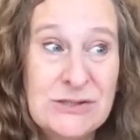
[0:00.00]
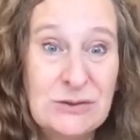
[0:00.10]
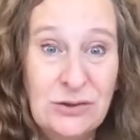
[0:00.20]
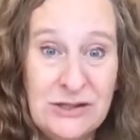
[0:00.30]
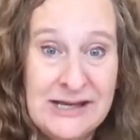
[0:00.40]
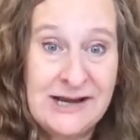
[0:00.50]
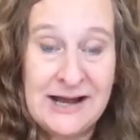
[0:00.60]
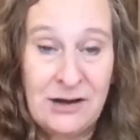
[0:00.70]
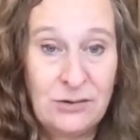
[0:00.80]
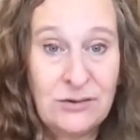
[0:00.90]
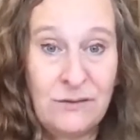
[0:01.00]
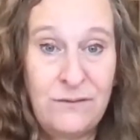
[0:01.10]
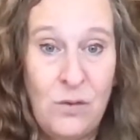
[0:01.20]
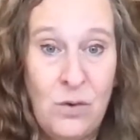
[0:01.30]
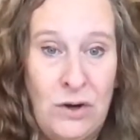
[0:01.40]
is looking out
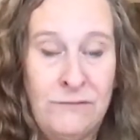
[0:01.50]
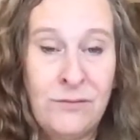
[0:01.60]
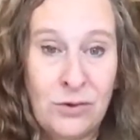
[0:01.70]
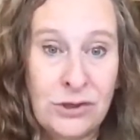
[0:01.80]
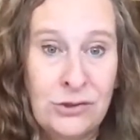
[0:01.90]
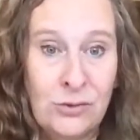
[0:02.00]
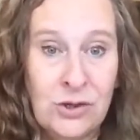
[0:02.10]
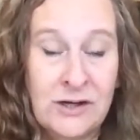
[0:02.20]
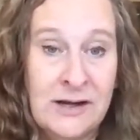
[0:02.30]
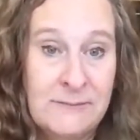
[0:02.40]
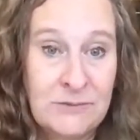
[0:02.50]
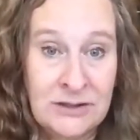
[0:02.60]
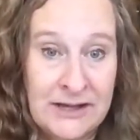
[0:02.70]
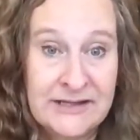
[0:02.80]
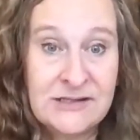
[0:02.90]
for your
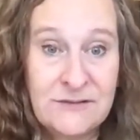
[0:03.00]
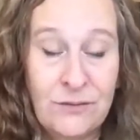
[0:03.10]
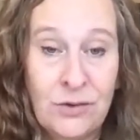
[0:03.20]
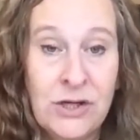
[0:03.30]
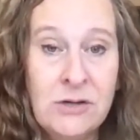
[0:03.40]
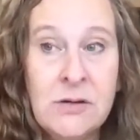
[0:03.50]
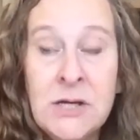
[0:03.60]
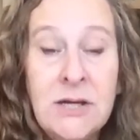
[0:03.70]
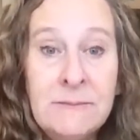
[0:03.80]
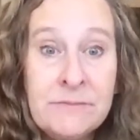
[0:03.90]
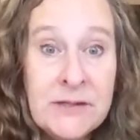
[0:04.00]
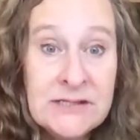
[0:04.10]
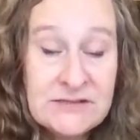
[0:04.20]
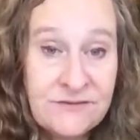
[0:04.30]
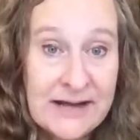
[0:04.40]
clients for you,
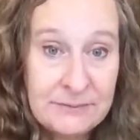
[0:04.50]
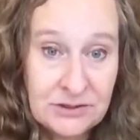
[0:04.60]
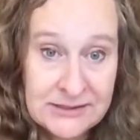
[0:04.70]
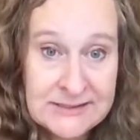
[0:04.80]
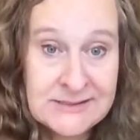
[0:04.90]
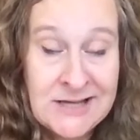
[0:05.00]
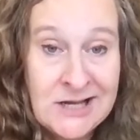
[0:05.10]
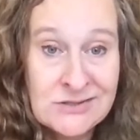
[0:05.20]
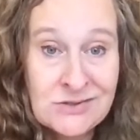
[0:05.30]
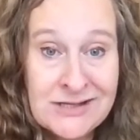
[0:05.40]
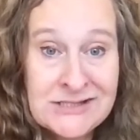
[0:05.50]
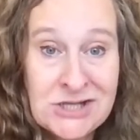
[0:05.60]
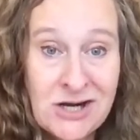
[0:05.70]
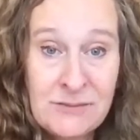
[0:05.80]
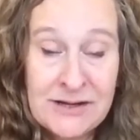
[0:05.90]
is fabulous. So let's
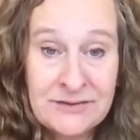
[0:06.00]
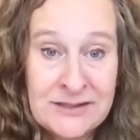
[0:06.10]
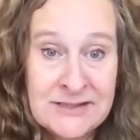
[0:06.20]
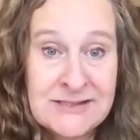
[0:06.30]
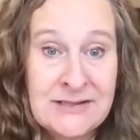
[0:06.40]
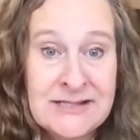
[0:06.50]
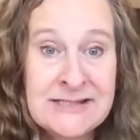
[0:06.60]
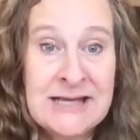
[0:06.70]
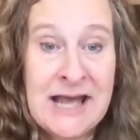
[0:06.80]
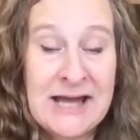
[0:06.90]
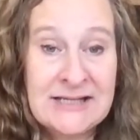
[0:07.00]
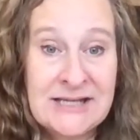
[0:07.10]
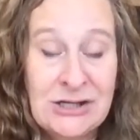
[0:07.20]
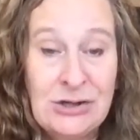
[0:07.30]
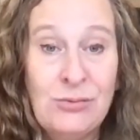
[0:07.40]
talk about this. Let's
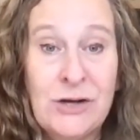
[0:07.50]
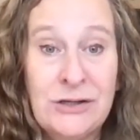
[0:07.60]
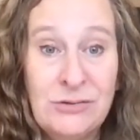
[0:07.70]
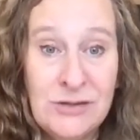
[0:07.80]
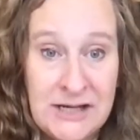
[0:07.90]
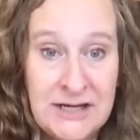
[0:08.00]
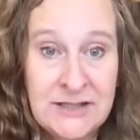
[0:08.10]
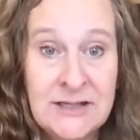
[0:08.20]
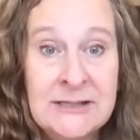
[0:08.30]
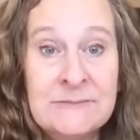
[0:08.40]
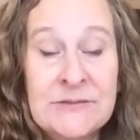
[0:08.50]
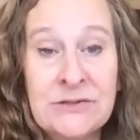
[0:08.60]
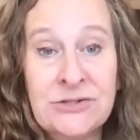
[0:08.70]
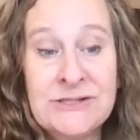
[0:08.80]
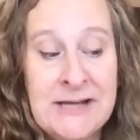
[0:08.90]
get you what you need to
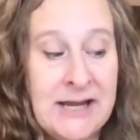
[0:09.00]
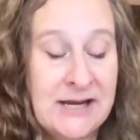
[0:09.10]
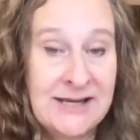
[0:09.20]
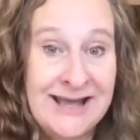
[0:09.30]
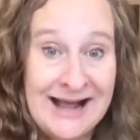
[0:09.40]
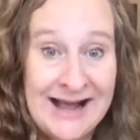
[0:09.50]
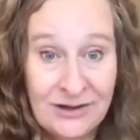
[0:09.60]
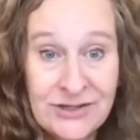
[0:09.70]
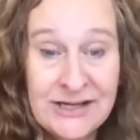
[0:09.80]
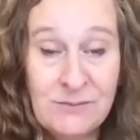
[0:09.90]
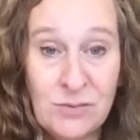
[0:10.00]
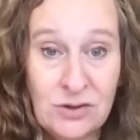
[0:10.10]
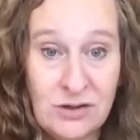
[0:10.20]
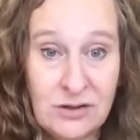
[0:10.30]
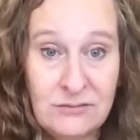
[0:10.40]
understand how to get
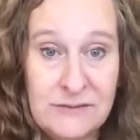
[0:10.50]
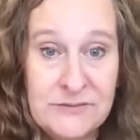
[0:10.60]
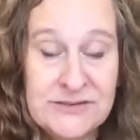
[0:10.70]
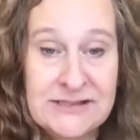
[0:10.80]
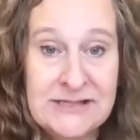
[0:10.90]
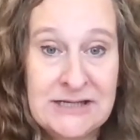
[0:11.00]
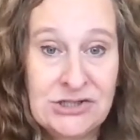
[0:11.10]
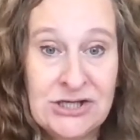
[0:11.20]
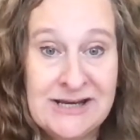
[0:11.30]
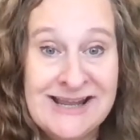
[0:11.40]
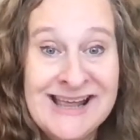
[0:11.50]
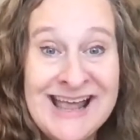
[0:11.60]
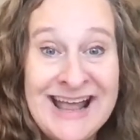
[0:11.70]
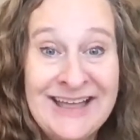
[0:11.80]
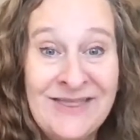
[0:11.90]
more art representation,
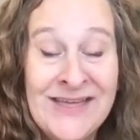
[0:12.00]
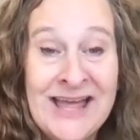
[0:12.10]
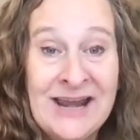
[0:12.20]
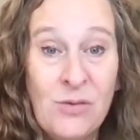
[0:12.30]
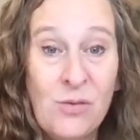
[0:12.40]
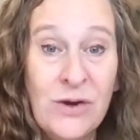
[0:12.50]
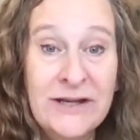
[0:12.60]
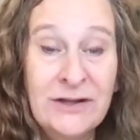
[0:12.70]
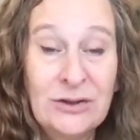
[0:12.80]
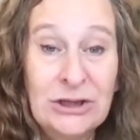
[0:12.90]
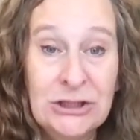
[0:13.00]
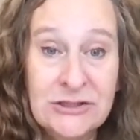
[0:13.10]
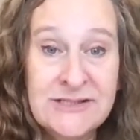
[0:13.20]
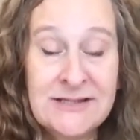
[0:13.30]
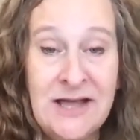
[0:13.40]
and then what it
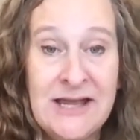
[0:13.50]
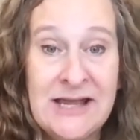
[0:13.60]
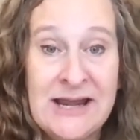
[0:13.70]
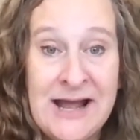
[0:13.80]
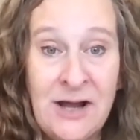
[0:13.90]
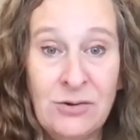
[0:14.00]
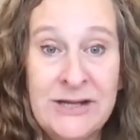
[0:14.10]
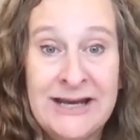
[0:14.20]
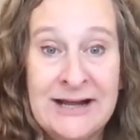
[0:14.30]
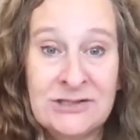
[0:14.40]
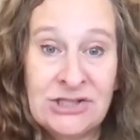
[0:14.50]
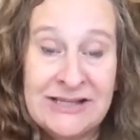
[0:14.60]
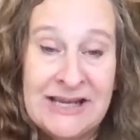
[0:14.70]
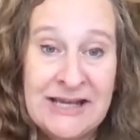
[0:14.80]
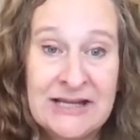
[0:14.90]
looks like and how it
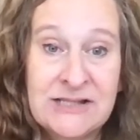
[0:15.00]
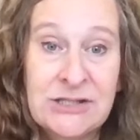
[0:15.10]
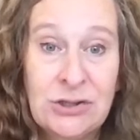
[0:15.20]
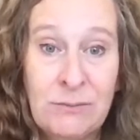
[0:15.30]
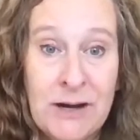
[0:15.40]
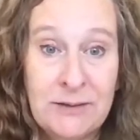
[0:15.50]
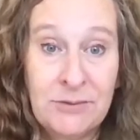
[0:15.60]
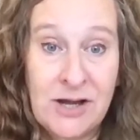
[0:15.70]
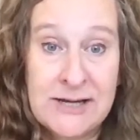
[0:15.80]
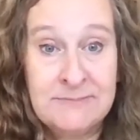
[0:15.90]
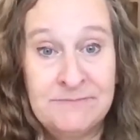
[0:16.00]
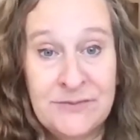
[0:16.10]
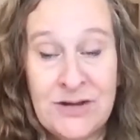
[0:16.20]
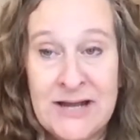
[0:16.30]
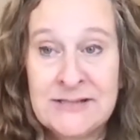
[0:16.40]
actually hits your bottom line.
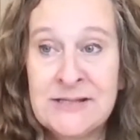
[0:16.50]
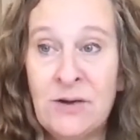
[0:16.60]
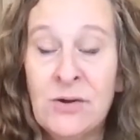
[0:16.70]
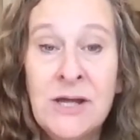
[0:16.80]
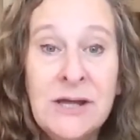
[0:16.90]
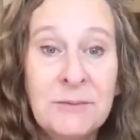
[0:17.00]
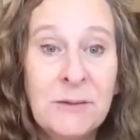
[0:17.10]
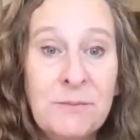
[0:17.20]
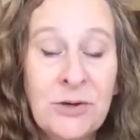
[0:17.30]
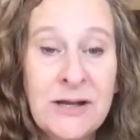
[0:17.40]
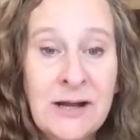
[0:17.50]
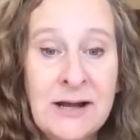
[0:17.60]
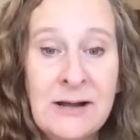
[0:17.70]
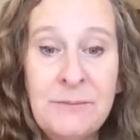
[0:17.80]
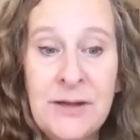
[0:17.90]
Okay, so I'm going to bring
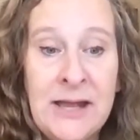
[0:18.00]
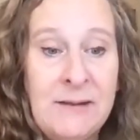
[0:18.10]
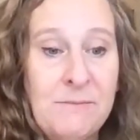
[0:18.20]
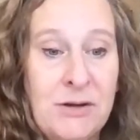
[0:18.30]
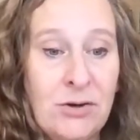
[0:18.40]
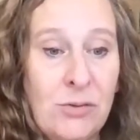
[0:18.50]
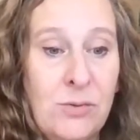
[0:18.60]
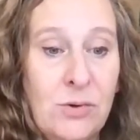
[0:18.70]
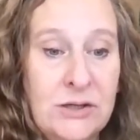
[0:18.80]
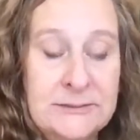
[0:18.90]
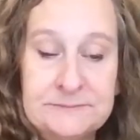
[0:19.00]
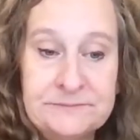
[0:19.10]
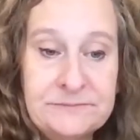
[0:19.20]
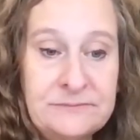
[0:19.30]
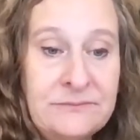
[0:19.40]
up a mirror board,
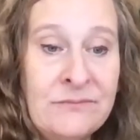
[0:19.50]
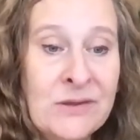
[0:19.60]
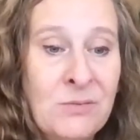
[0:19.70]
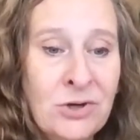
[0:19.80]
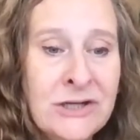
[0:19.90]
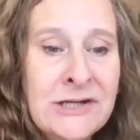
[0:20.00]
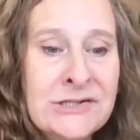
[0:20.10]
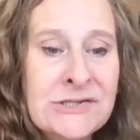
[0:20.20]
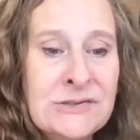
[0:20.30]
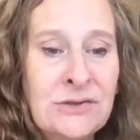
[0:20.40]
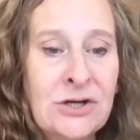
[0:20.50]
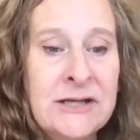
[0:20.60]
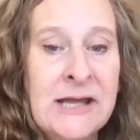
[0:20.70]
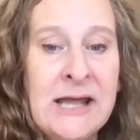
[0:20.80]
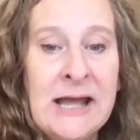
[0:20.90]
and we're going to just
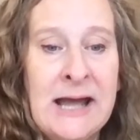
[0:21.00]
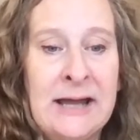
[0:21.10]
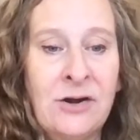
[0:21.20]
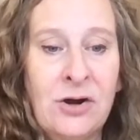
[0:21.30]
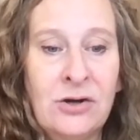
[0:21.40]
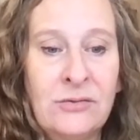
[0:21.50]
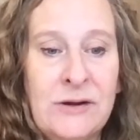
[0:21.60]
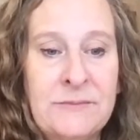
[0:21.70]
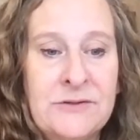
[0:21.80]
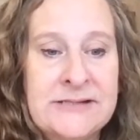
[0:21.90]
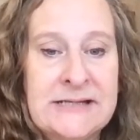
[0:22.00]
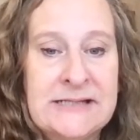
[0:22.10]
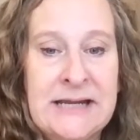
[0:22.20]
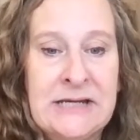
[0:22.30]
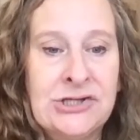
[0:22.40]
look at art
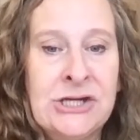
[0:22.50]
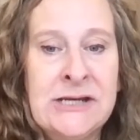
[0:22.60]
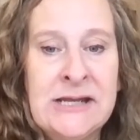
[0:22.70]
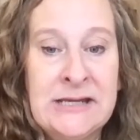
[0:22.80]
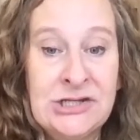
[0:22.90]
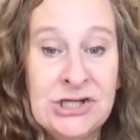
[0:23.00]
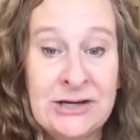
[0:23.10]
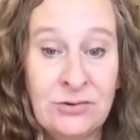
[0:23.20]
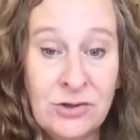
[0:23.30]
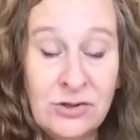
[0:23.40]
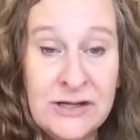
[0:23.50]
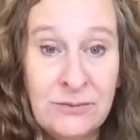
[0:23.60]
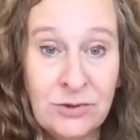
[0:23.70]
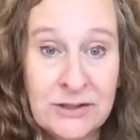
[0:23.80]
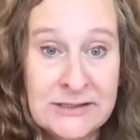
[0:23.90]
representation in general,
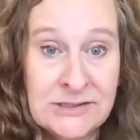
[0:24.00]
and we're going to